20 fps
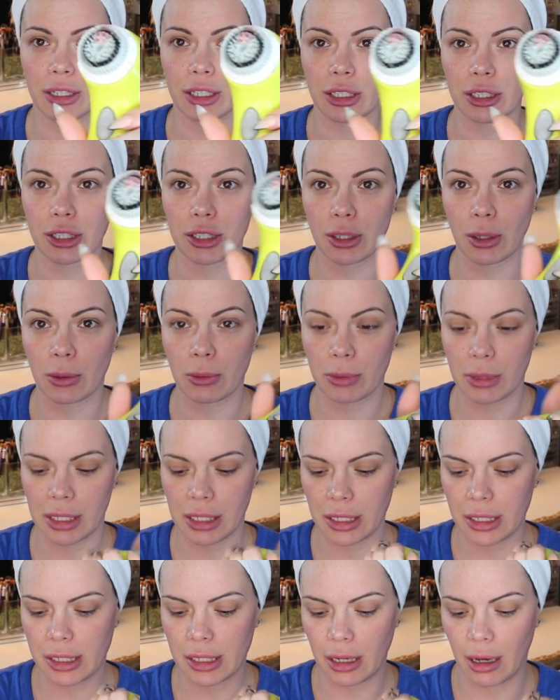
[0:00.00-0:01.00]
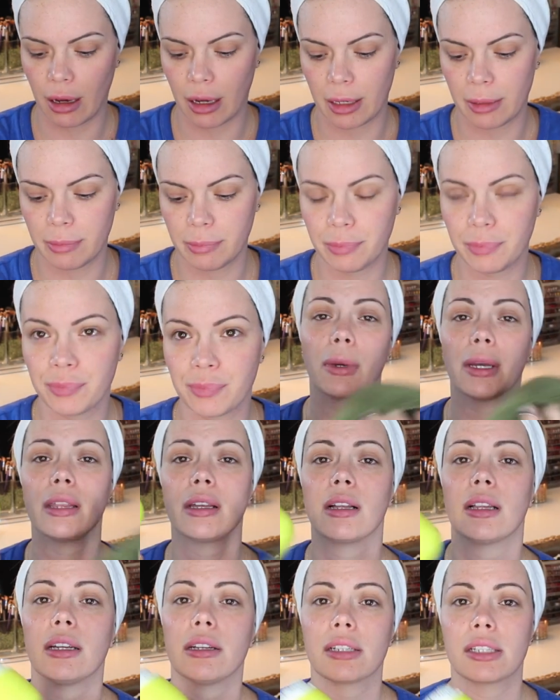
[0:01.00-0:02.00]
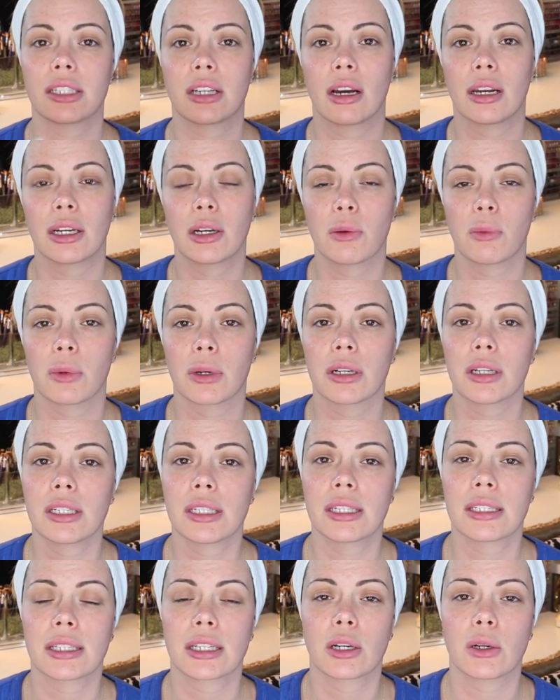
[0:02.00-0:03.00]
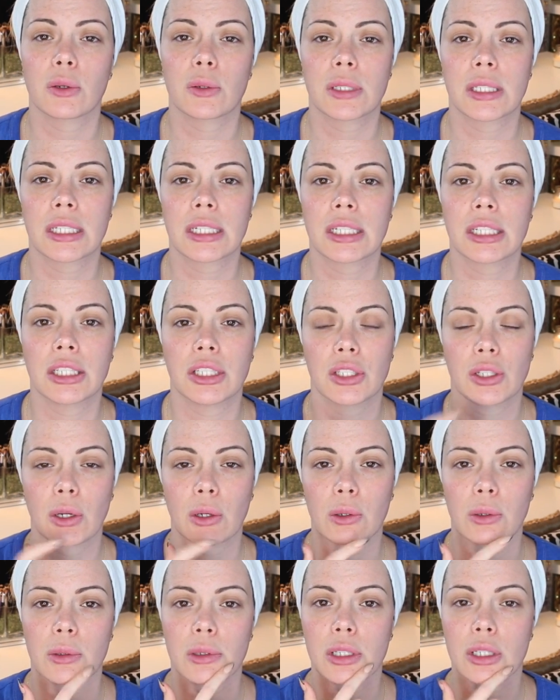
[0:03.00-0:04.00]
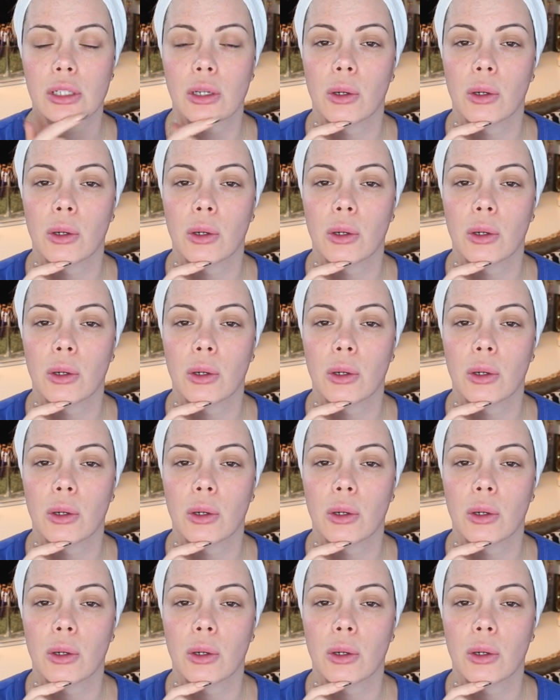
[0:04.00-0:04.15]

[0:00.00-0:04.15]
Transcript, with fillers: You don't need a ton. The way the Clarisonic works is it goes into zones.